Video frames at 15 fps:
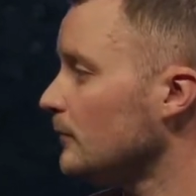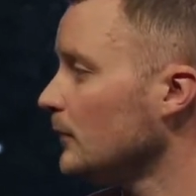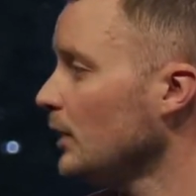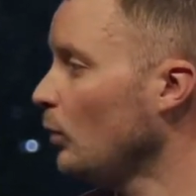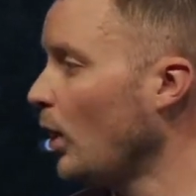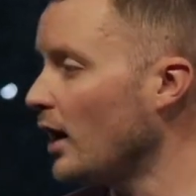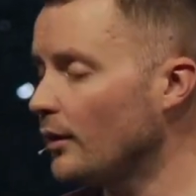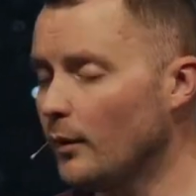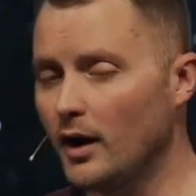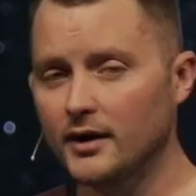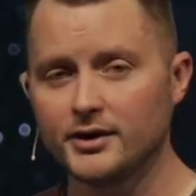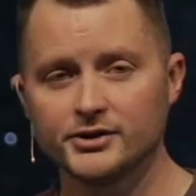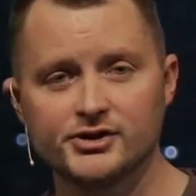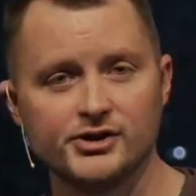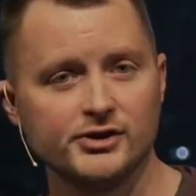Water
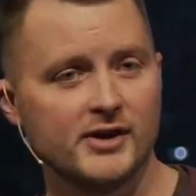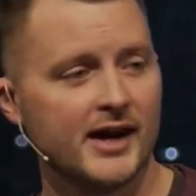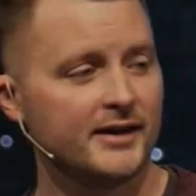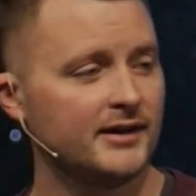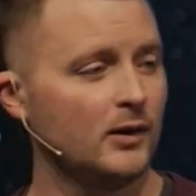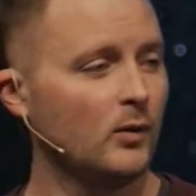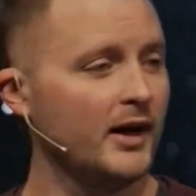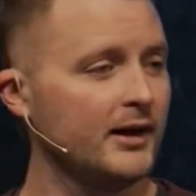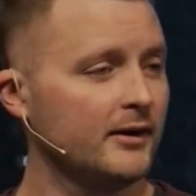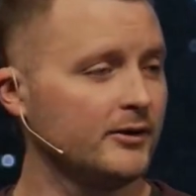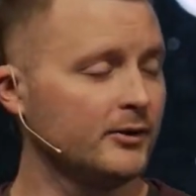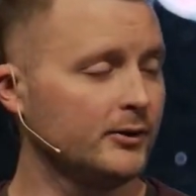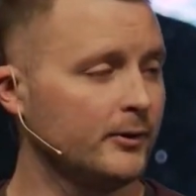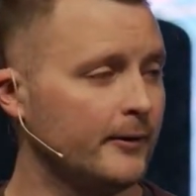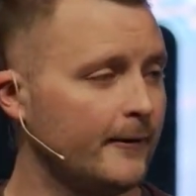walkers do that. They wait on the
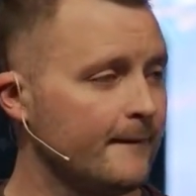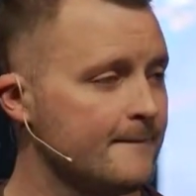Lord.